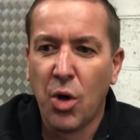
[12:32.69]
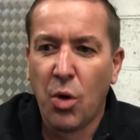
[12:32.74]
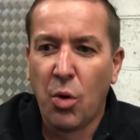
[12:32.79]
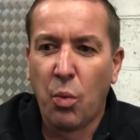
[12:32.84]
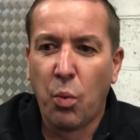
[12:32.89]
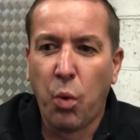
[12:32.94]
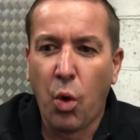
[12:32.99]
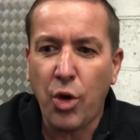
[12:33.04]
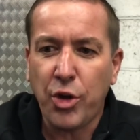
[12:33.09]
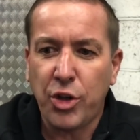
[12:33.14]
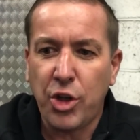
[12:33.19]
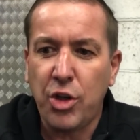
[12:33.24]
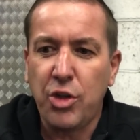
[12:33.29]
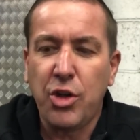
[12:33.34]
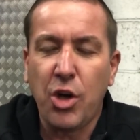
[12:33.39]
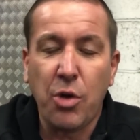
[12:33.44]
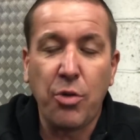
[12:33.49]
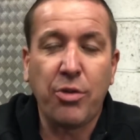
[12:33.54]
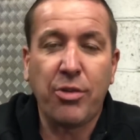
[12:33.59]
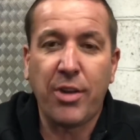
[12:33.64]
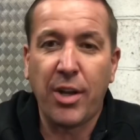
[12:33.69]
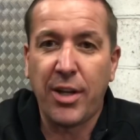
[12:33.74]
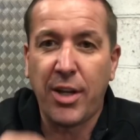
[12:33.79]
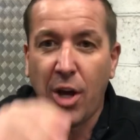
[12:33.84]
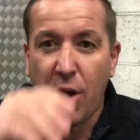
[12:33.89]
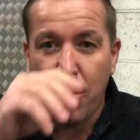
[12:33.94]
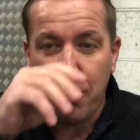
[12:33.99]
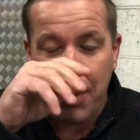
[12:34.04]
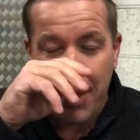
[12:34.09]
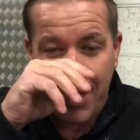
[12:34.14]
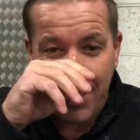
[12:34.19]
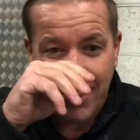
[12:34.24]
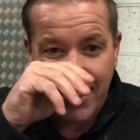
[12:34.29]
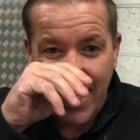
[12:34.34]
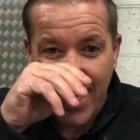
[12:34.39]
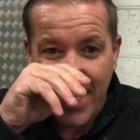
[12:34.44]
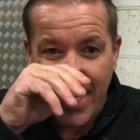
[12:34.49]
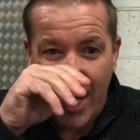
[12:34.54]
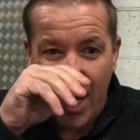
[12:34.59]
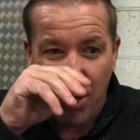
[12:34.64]
what you used to do, because
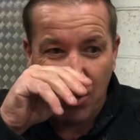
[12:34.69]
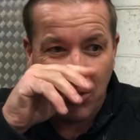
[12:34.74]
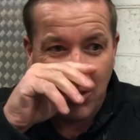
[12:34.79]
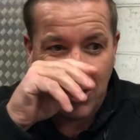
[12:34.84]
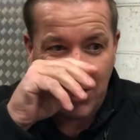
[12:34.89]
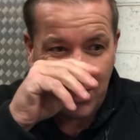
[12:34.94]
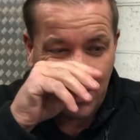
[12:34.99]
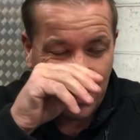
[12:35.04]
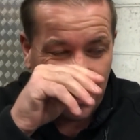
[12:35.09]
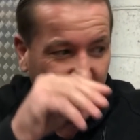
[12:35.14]
he knows